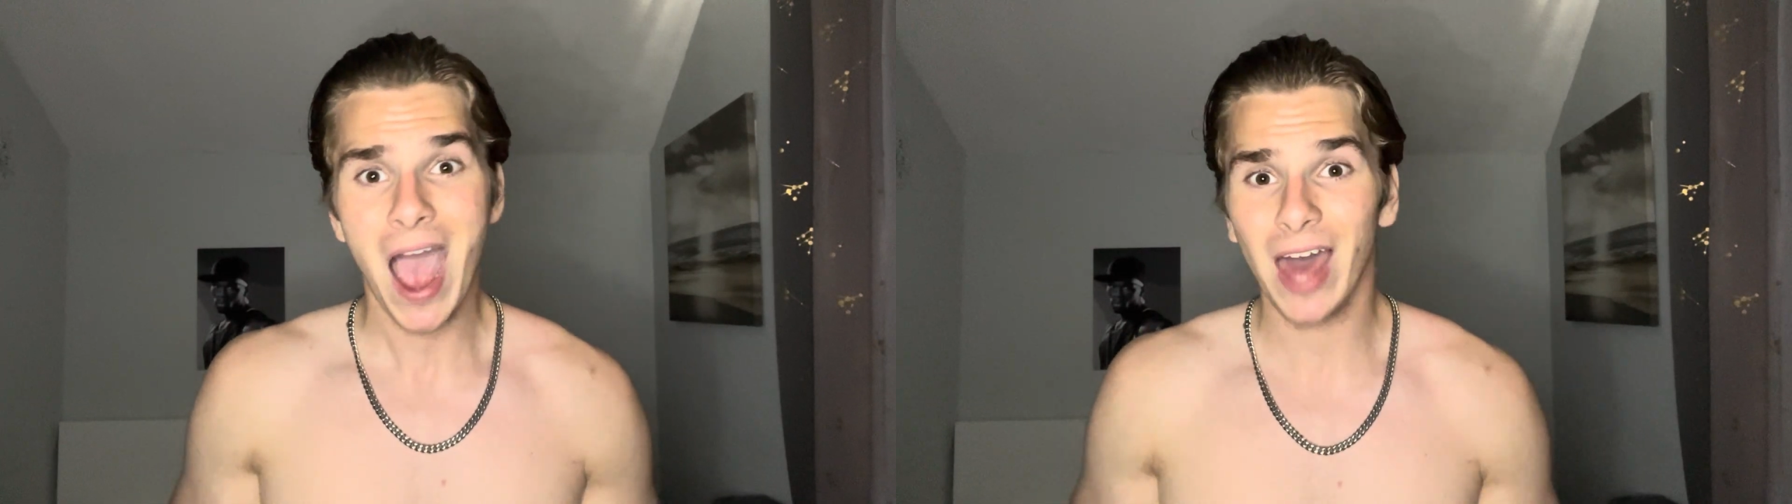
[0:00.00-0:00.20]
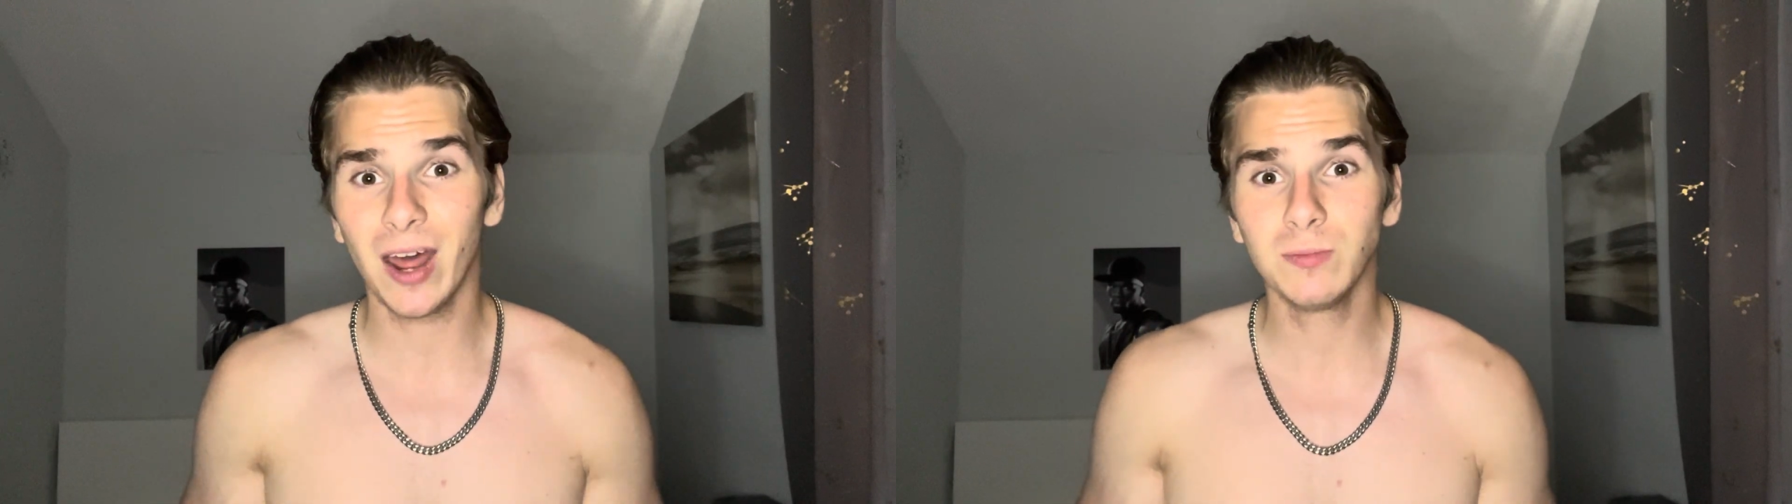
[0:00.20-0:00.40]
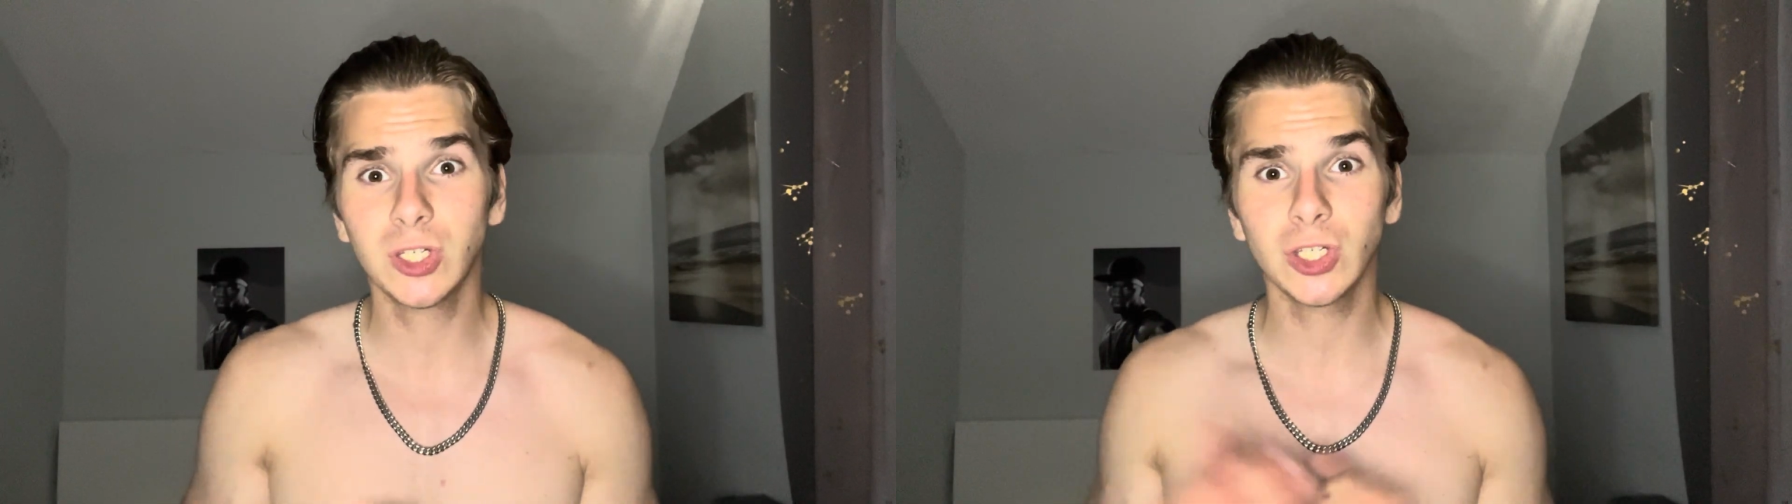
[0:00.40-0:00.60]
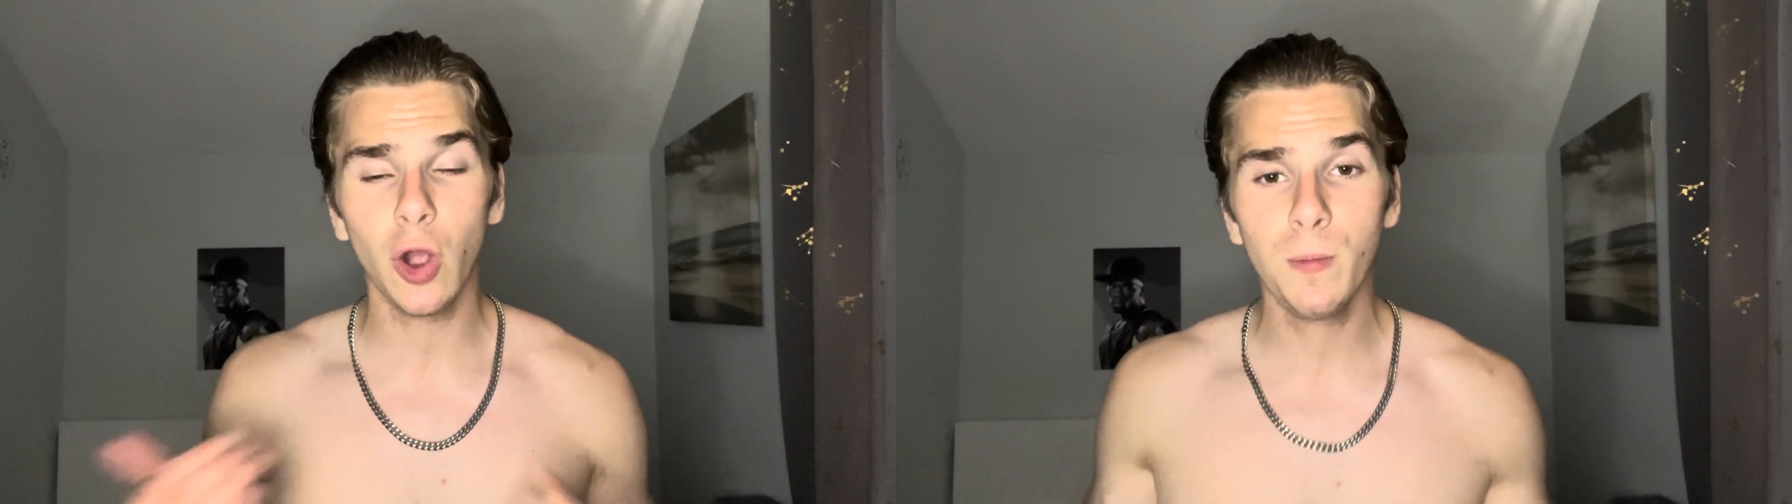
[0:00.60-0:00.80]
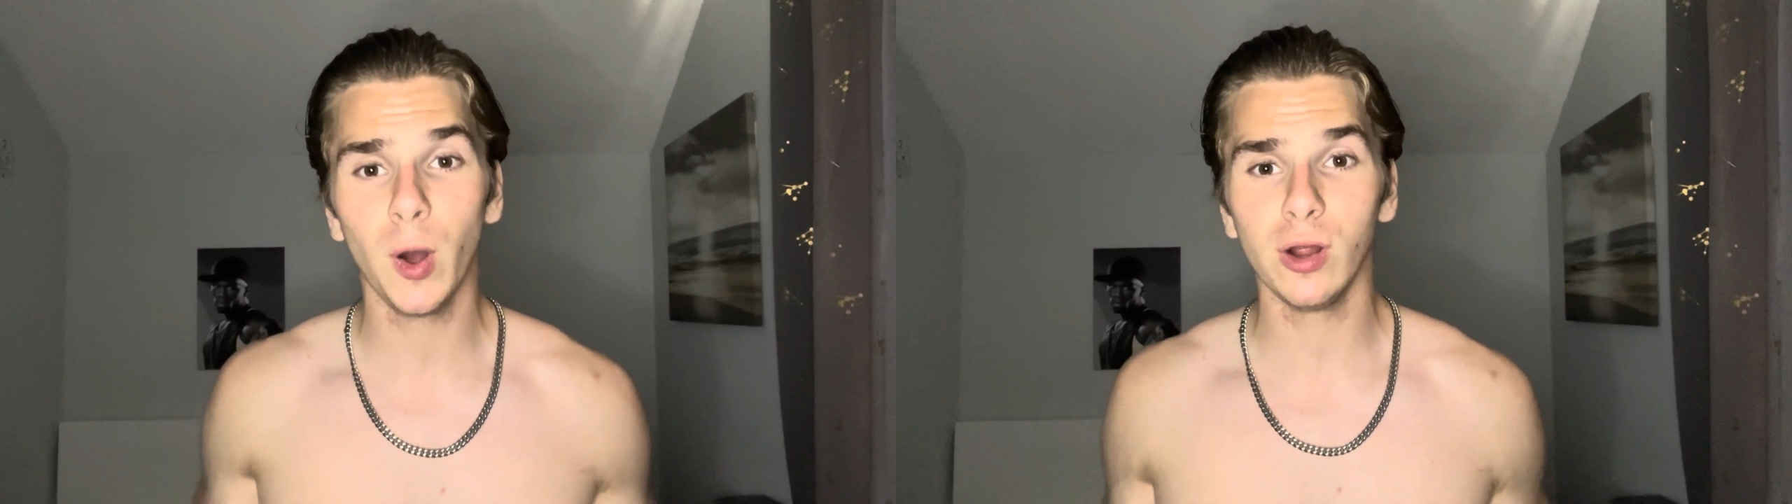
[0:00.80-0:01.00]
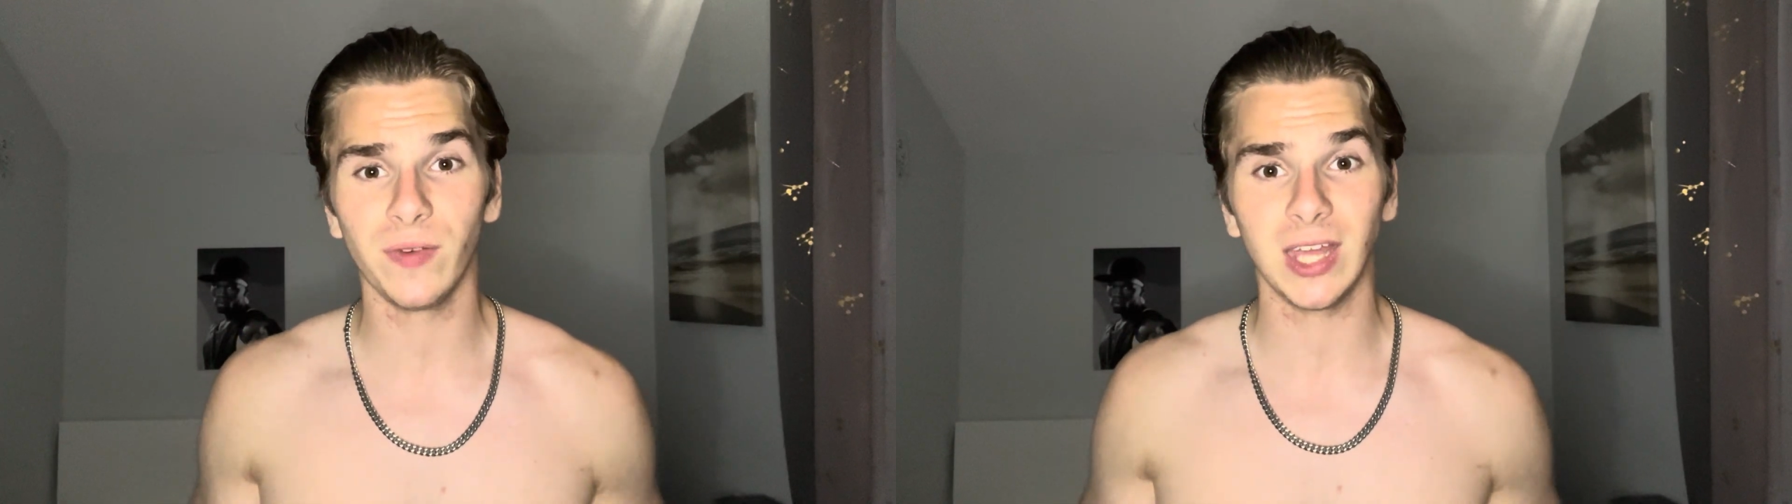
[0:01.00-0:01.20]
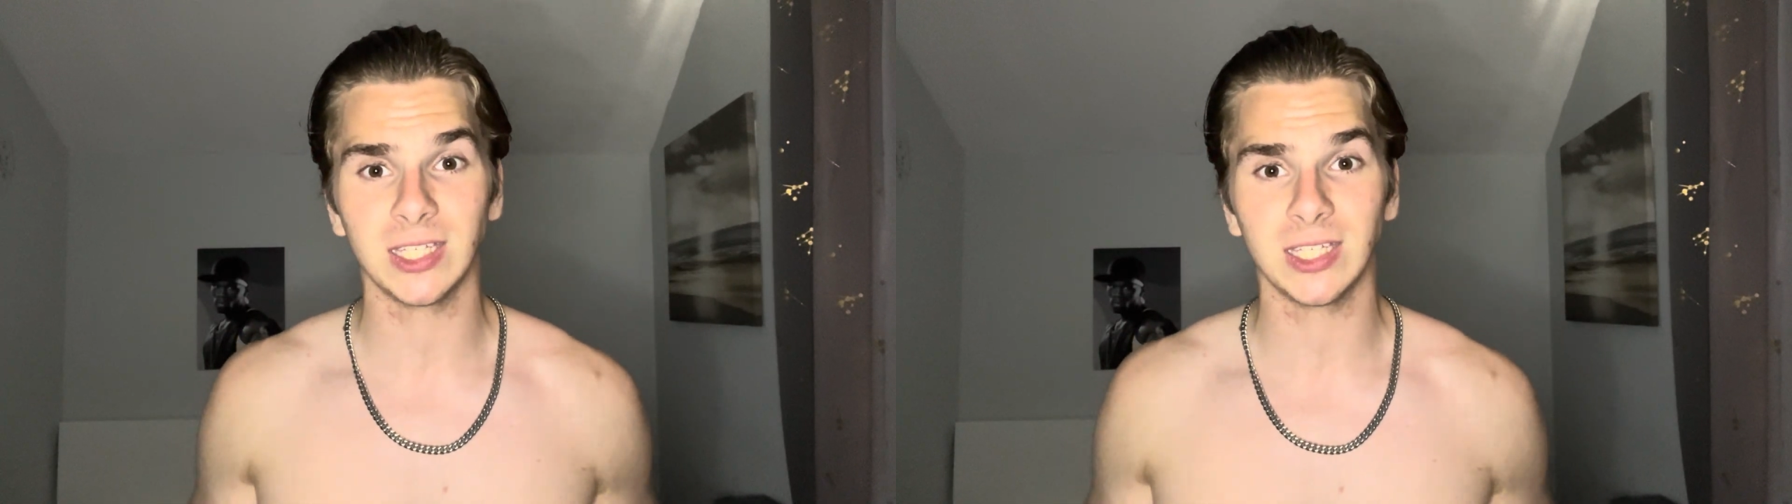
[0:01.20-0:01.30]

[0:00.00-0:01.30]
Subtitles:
and I'm so motivated